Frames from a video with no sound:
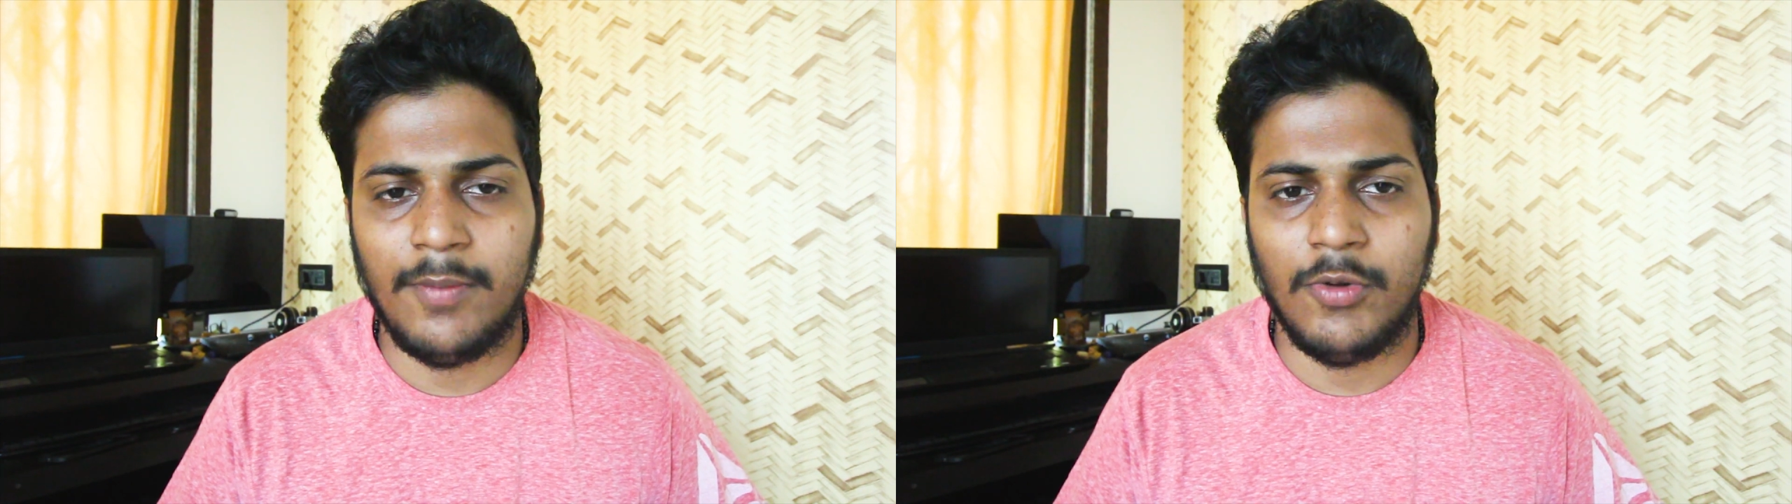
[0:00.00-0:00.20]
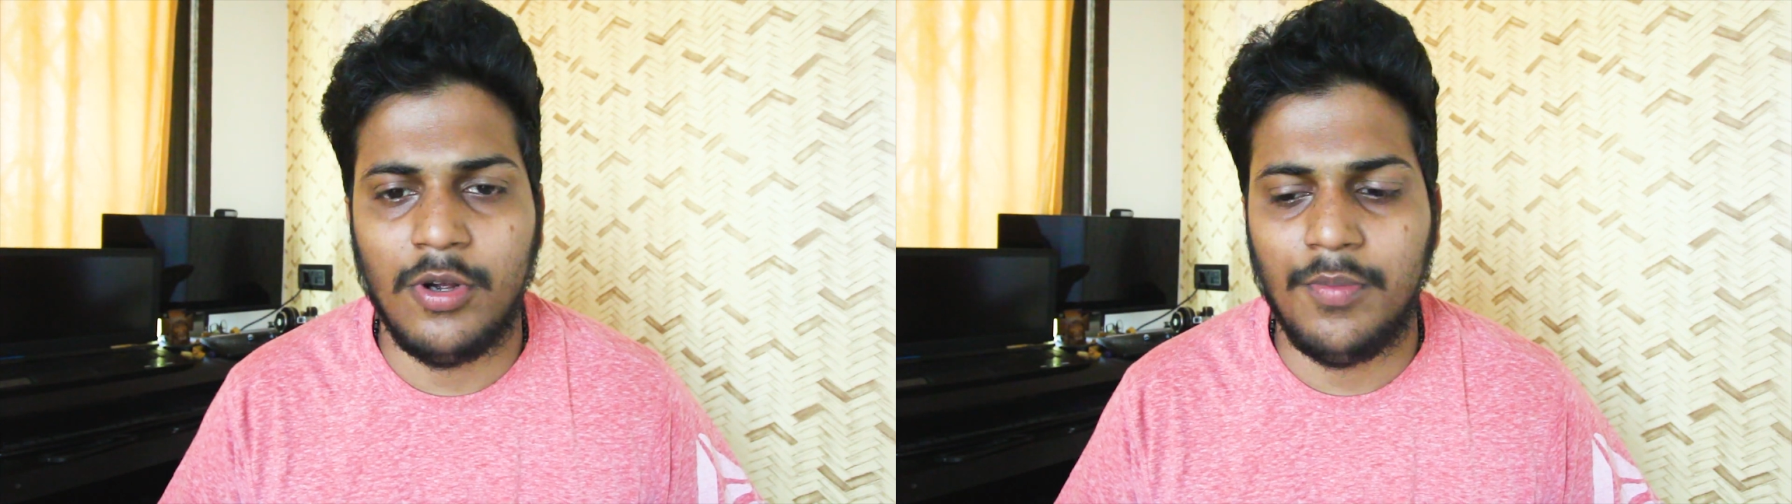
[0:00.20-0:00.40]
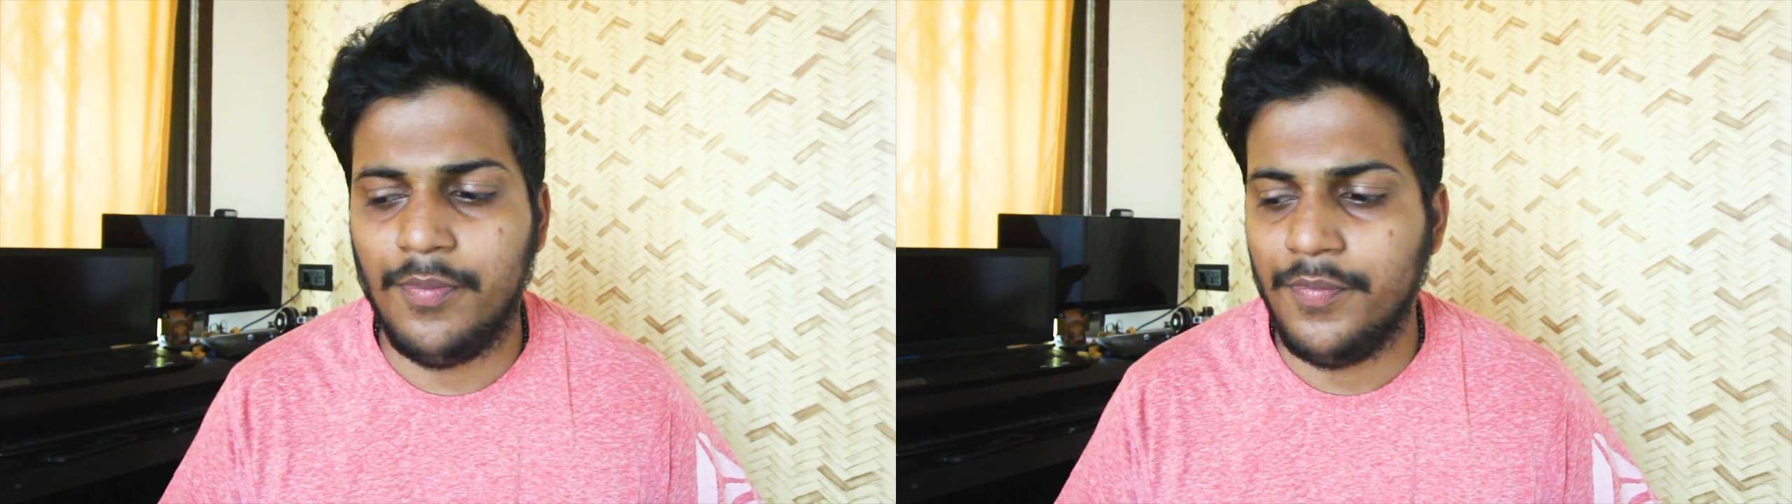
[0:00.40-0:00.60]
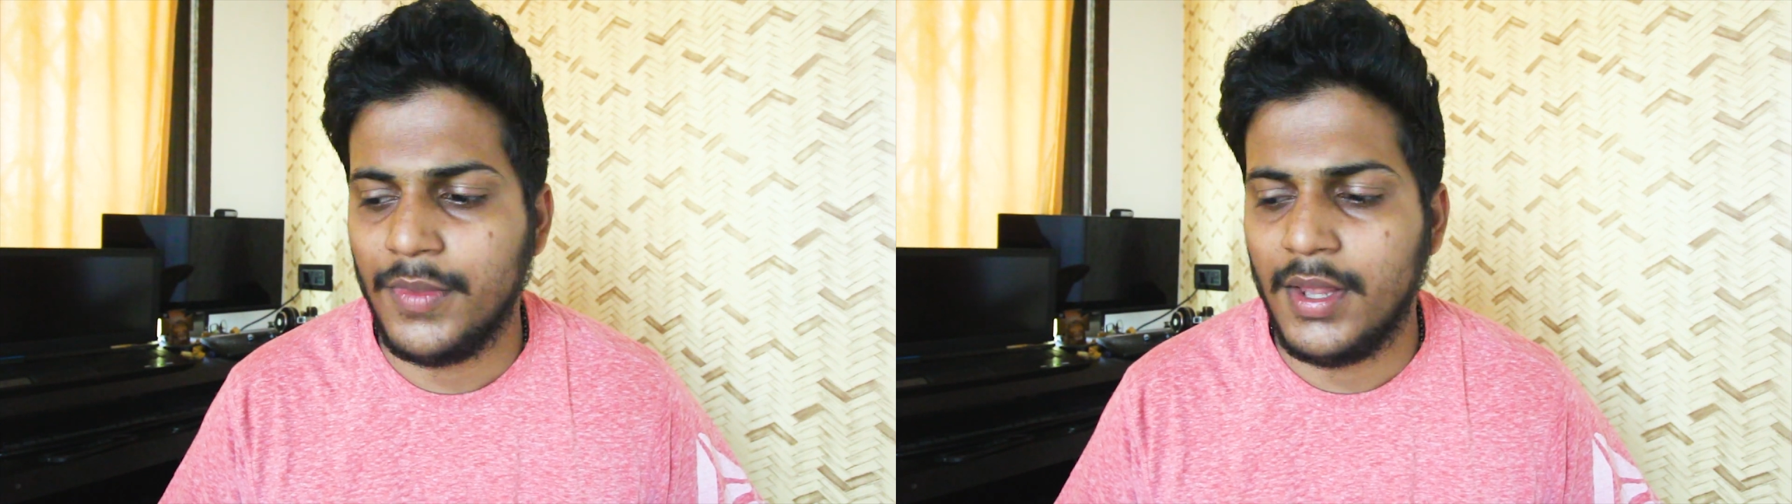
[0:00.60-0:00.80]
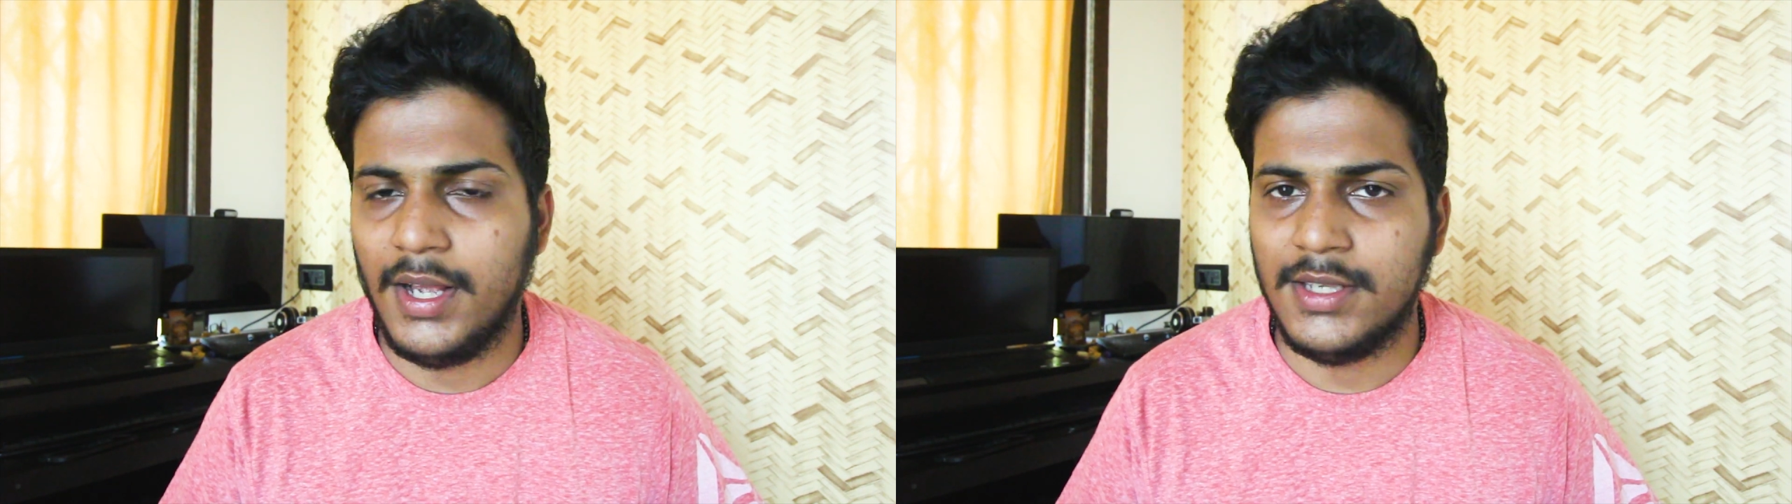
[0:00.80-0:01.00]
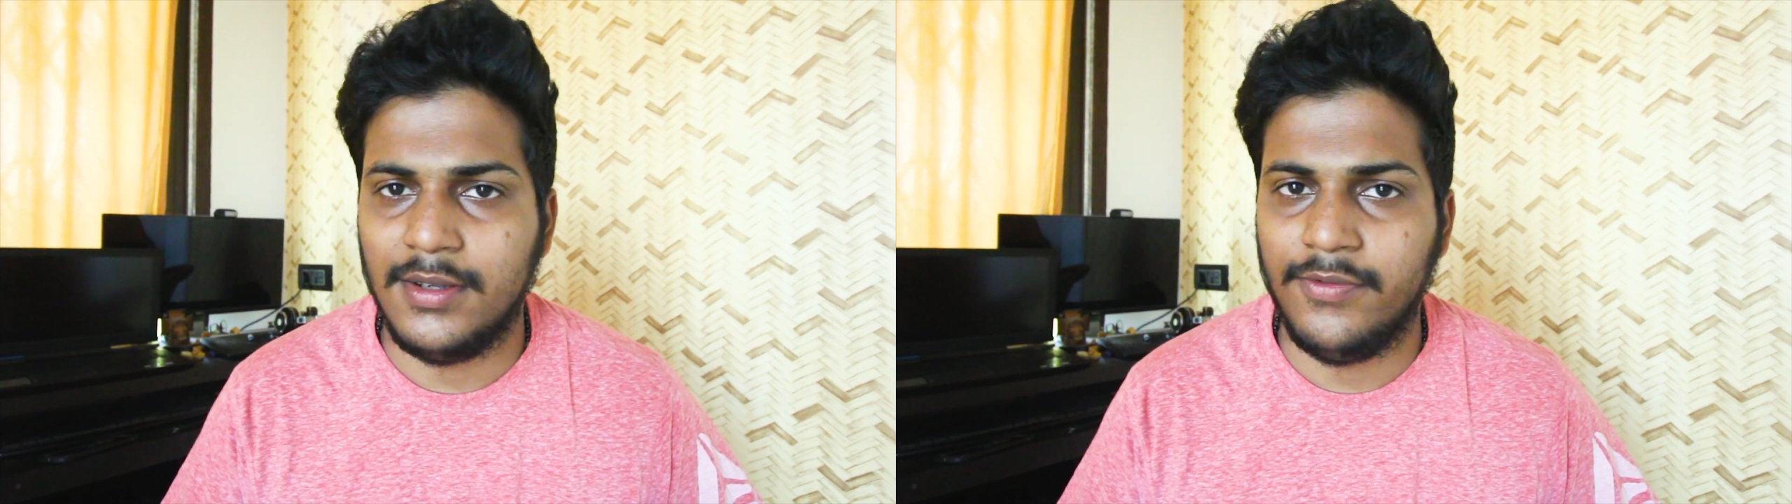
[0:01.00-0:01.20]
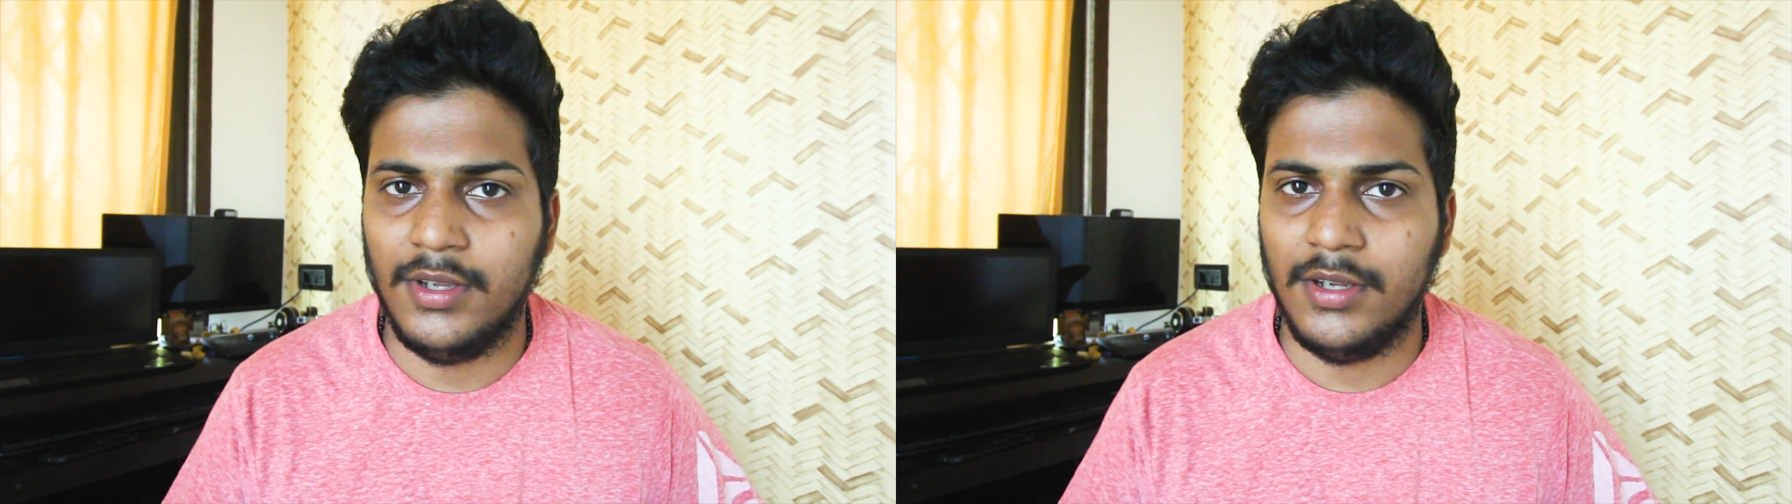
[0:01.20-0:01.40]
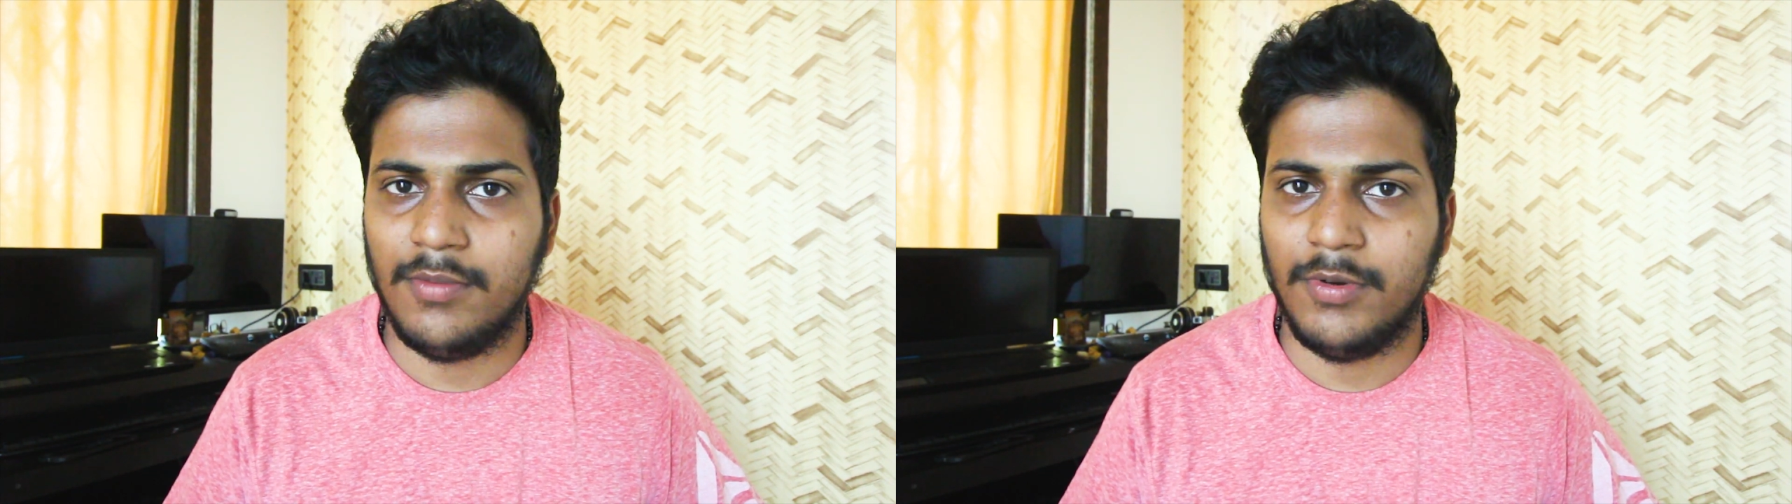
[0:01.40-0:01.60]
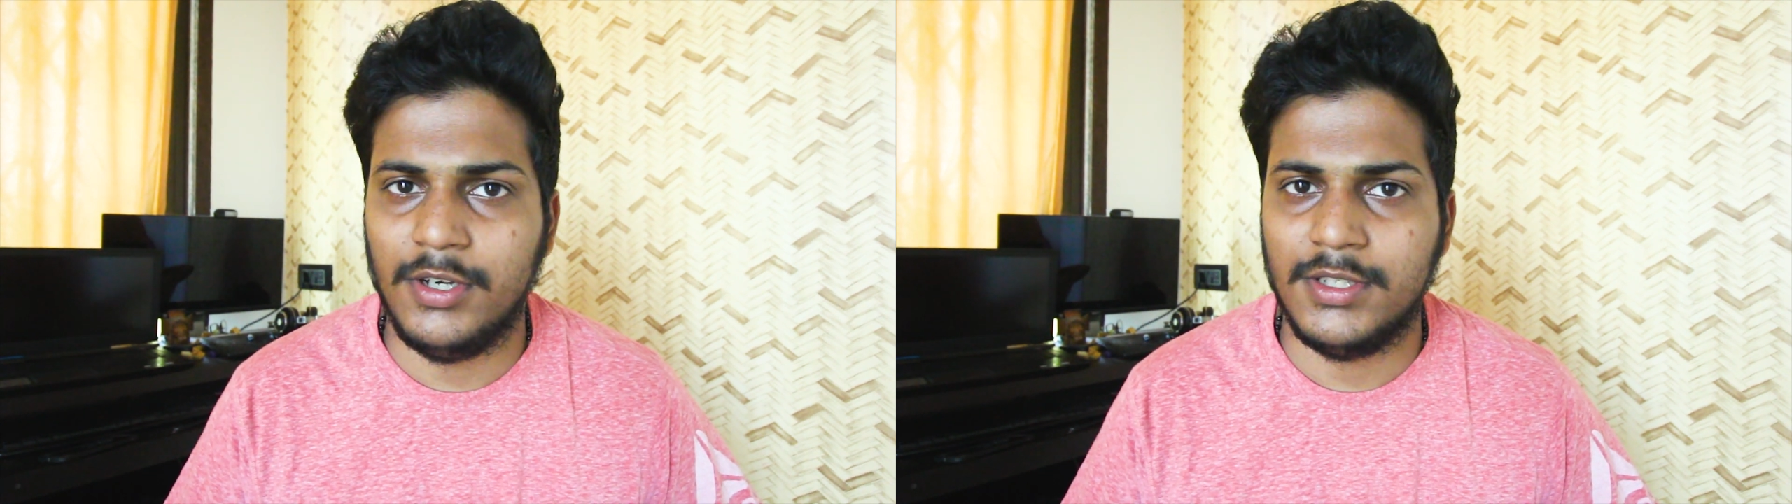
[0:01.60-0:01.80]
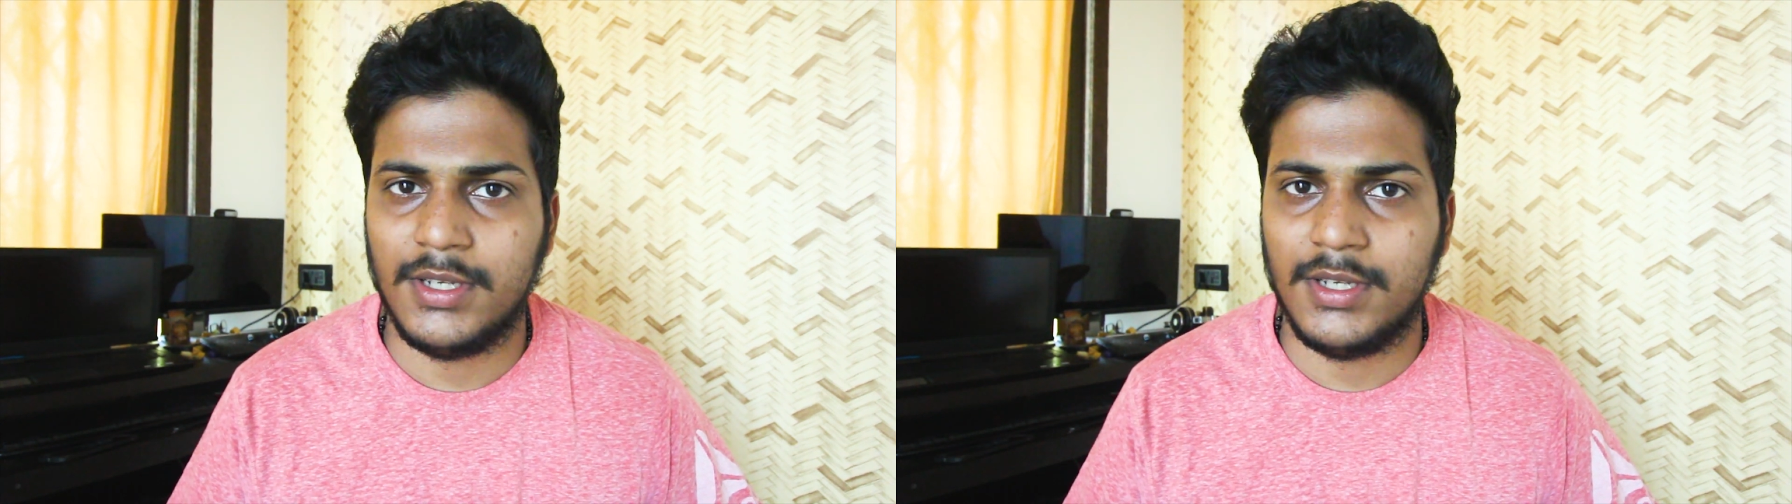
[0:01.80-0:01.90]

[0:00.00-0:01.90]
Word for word: laptop has a fingerprint